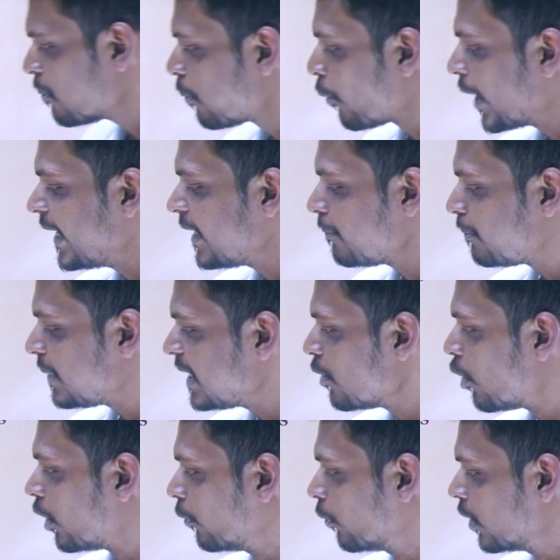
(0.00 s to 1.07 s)
point B
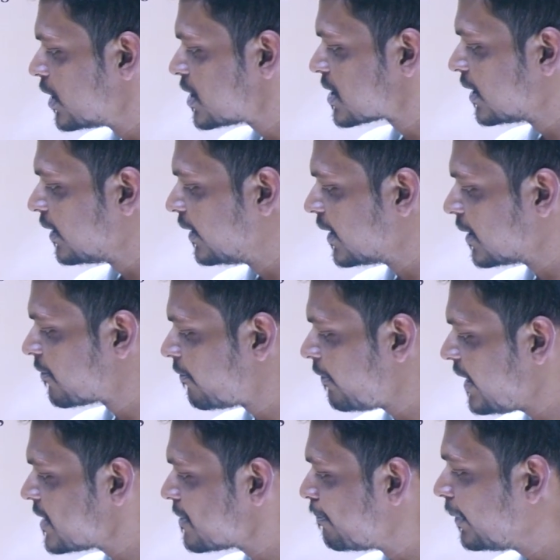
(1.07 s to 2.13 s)
onwards, the
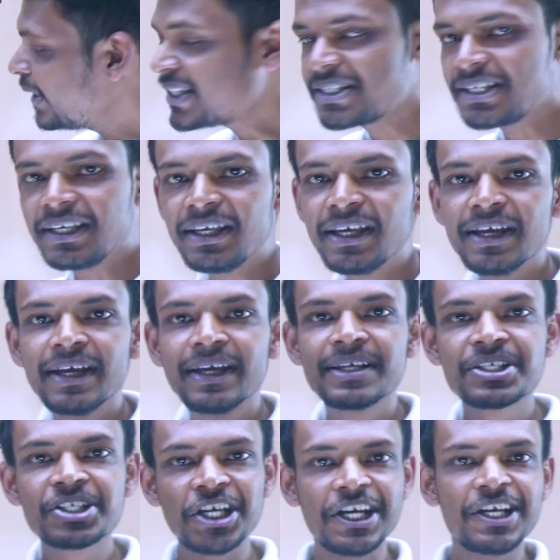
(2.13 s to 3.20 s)
phase BC
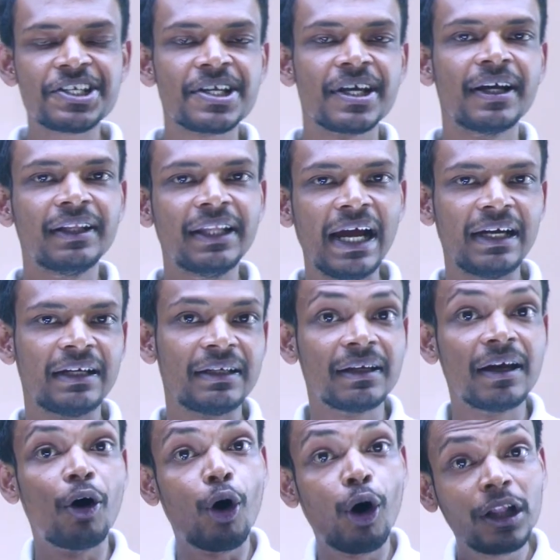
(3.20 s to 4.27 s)
states that
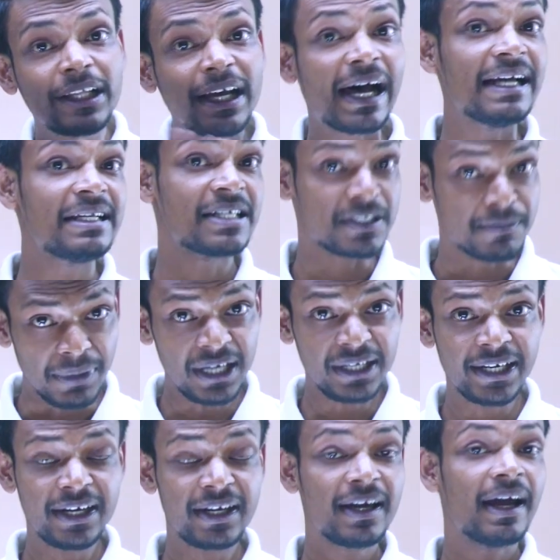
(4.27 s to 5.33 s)
all the ice has
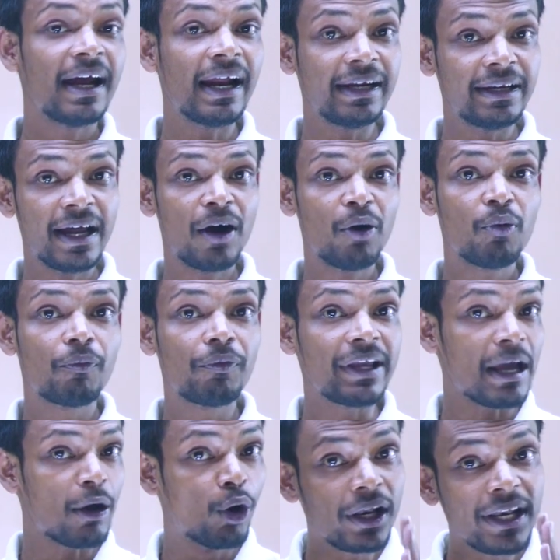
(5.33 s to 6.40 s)
melted and now
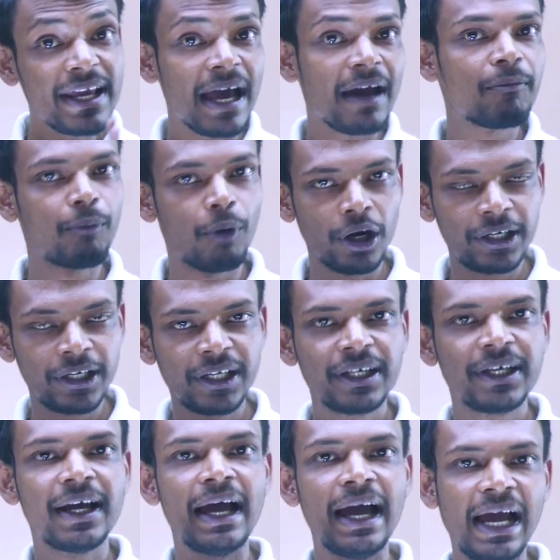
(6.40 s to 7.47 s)
we only have water,
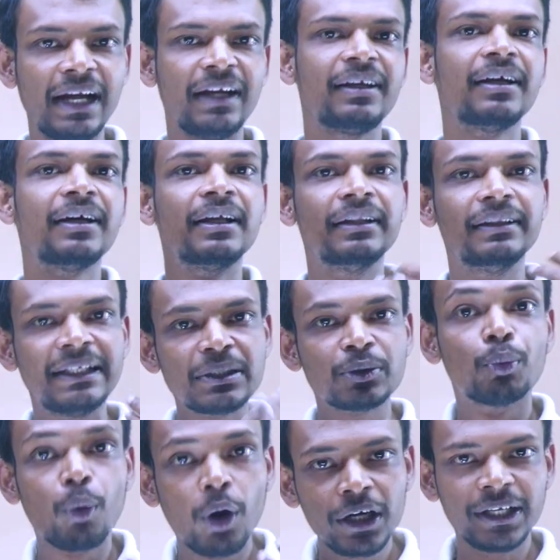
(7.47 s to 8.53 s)
and this
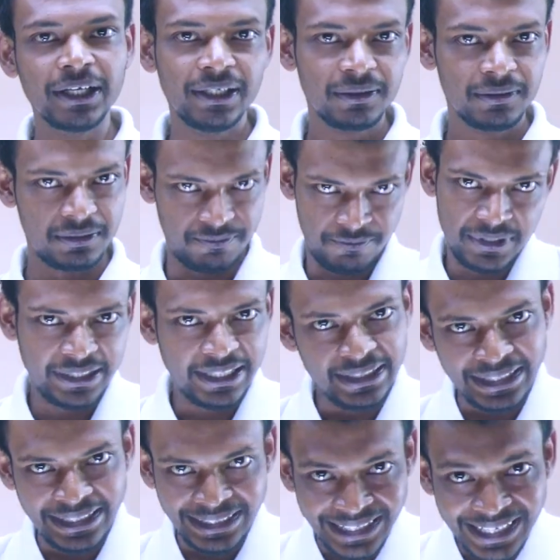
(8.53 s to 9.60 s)
water will
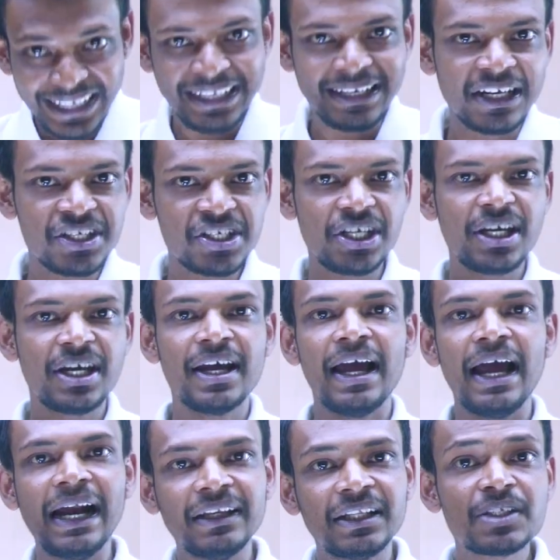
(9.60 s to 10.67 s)
then gain energy
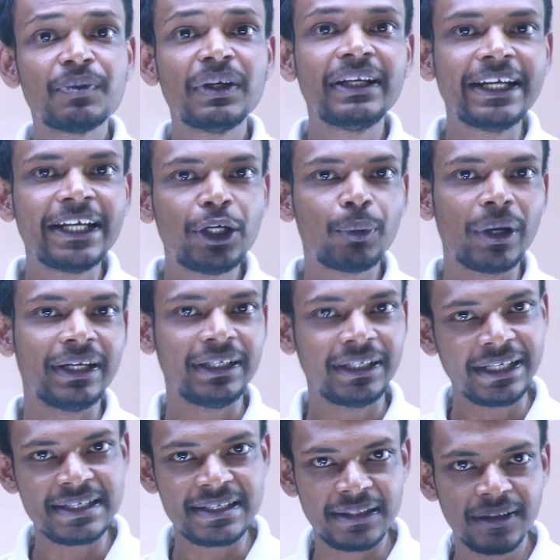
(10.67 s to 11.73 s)
and this will lead to an
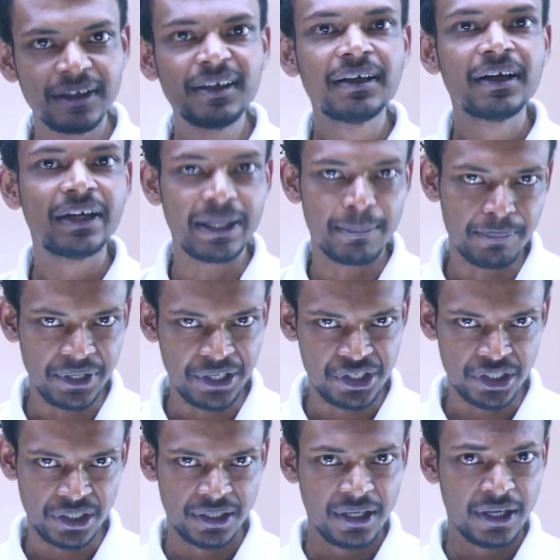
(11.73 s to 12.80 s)
increase in the
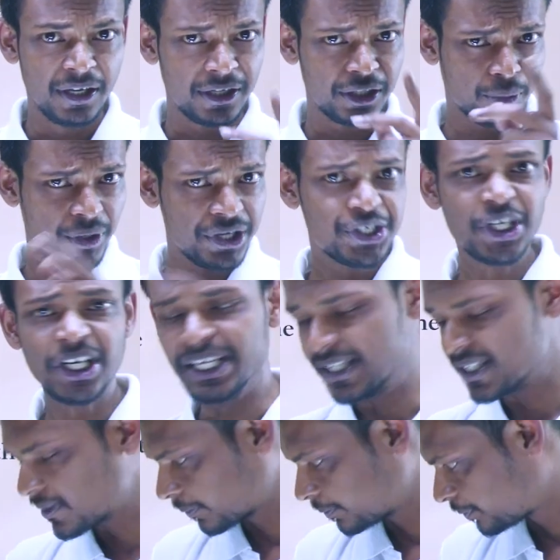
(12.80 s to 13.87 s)
temperature. Now the question
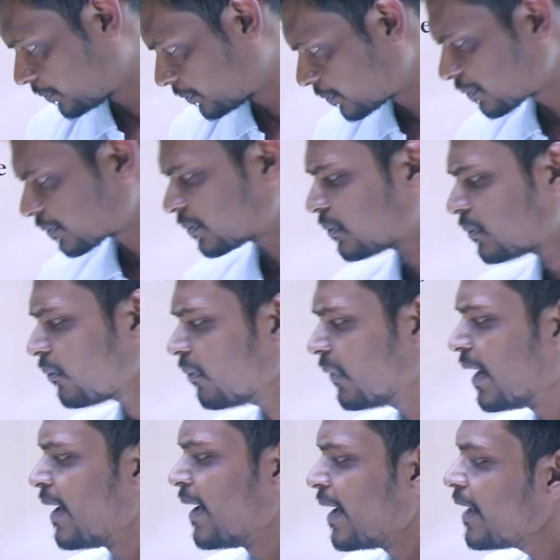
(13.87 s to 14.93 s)
is,
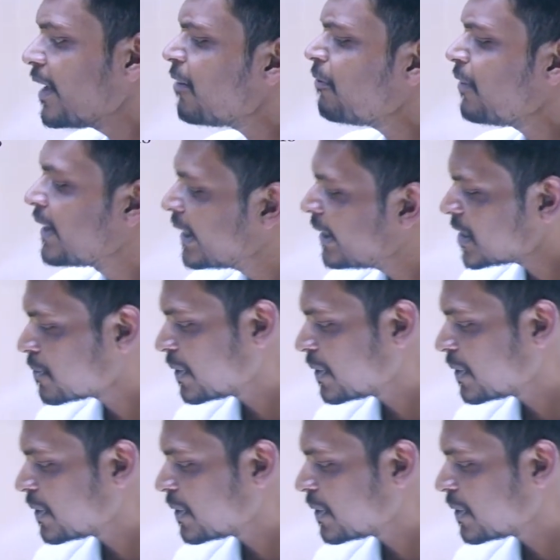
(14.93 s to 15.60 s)
if heat is